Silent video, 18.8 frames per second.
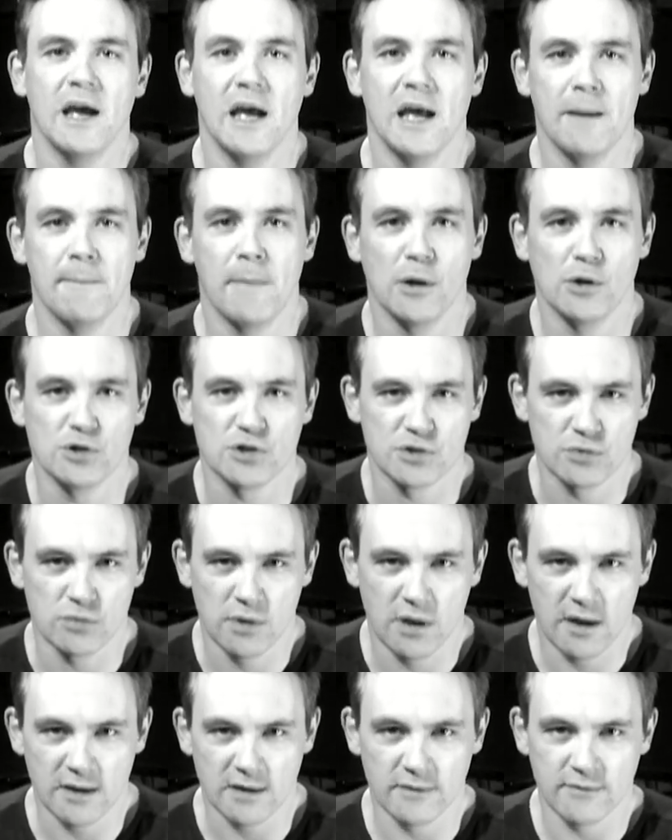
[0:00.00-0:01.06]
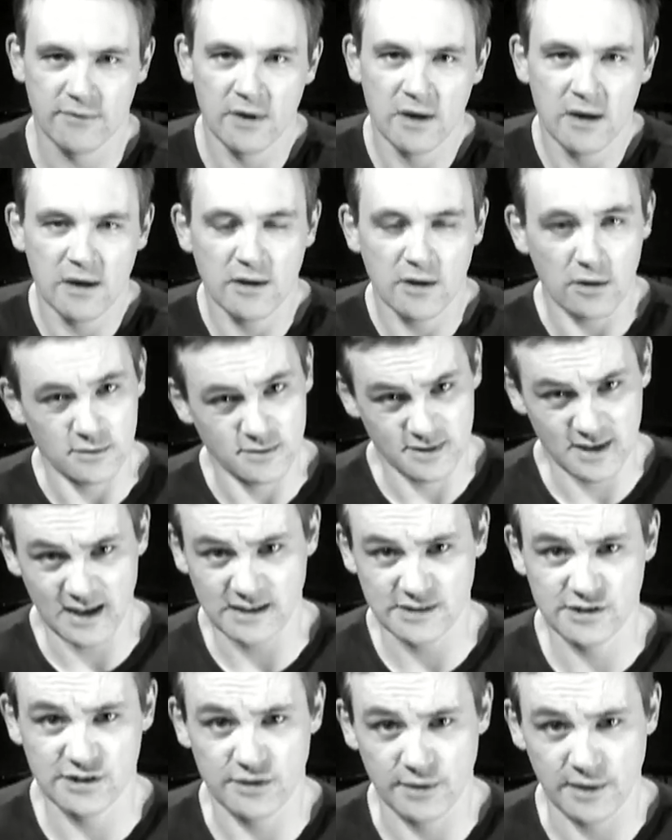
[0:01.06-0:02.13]
emotional kind of
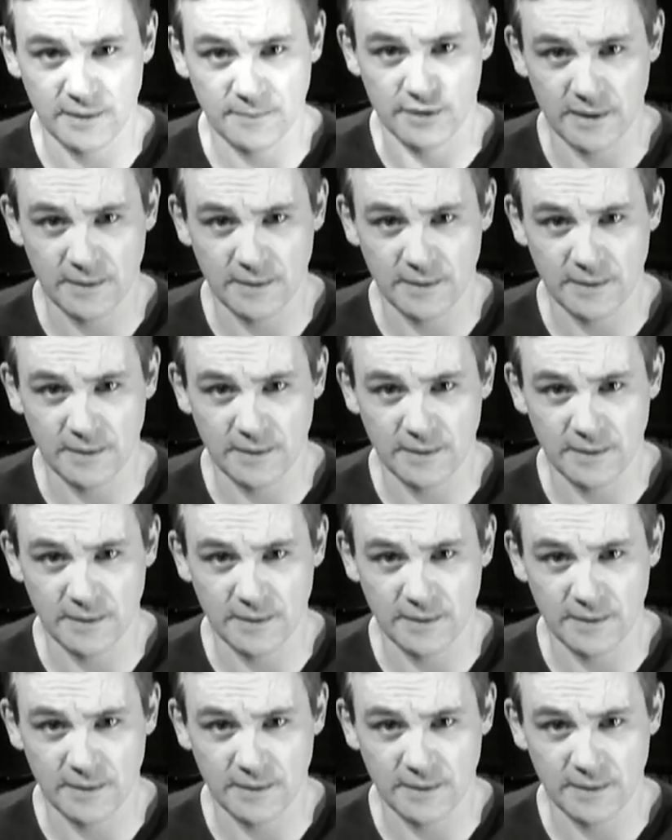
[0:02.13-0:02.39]
context to it.